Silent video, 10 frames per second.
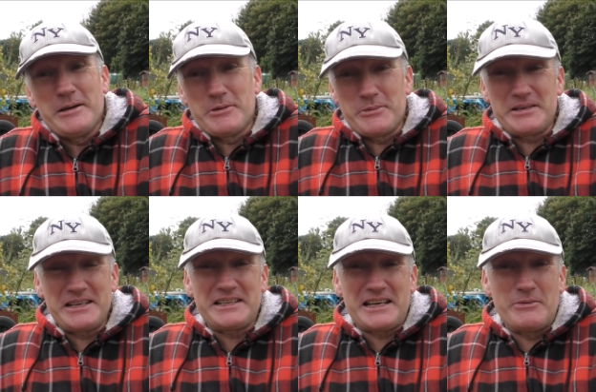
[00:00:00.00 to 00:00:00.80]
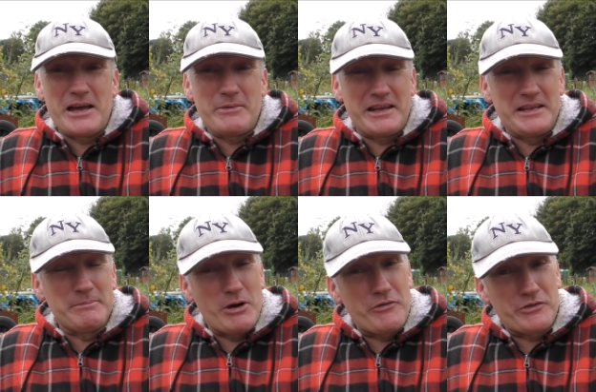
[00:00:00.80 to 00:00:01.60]
But we did get away with it in
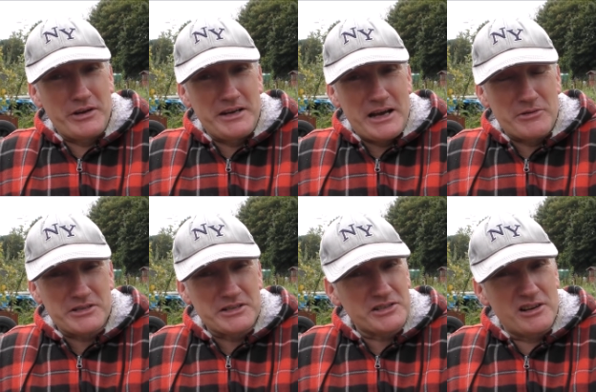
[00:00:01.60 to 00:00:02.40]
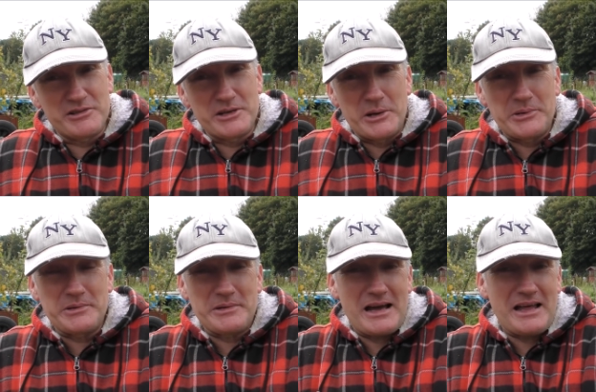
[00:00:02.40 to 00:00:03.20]
both greenhouses, so you know,
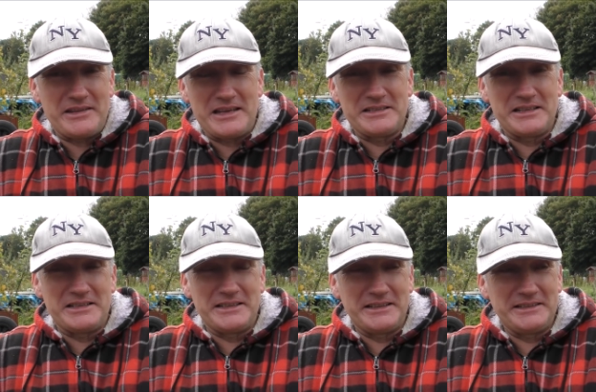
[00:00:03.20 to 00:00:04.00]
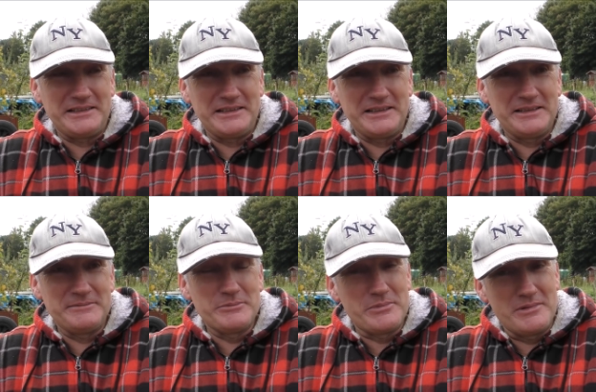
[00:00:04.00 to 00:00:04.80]
at the end of the day,
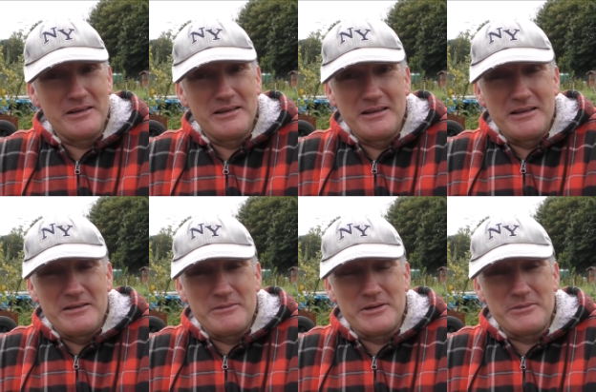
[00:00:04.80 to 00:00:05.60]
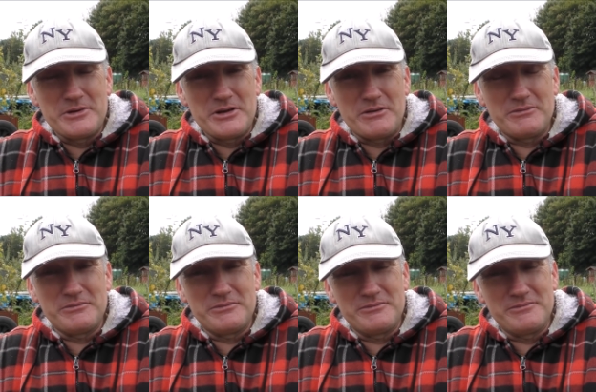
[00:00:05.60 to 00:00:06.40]
we're
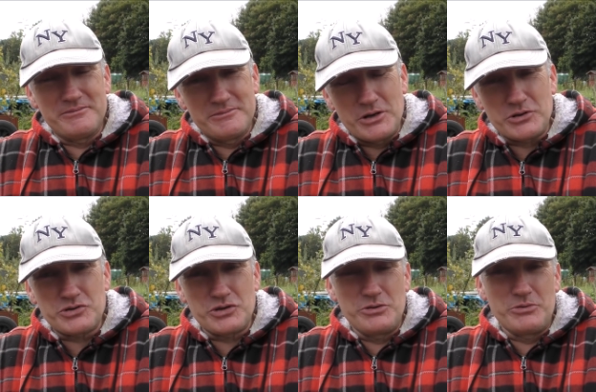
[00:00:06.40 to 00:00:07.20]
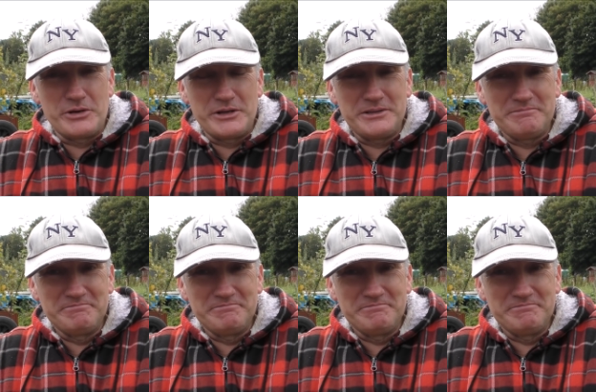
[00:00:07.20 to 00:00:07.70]
not too worried.